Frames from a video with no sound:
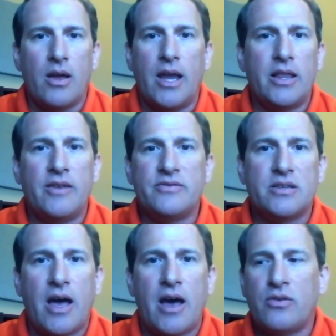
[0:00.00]
he leaves
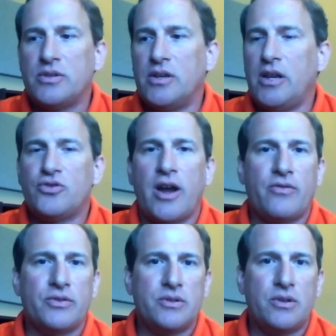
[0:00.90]
his house and he
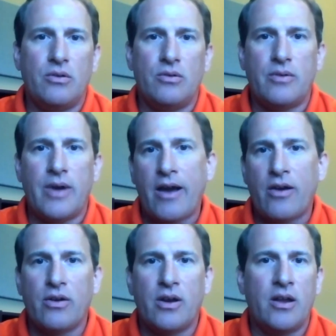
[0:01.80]
travels to
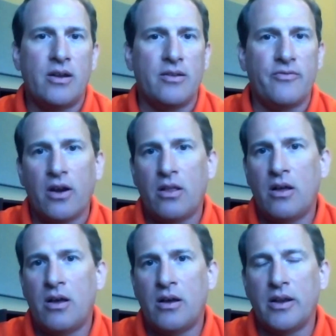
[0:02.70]
Akron and Fair
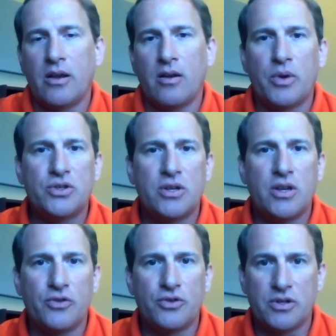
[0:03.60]
Lawn and a bunch of
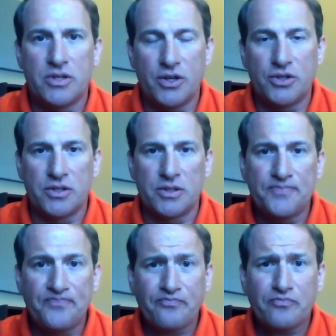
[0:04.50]
different jurisdictions.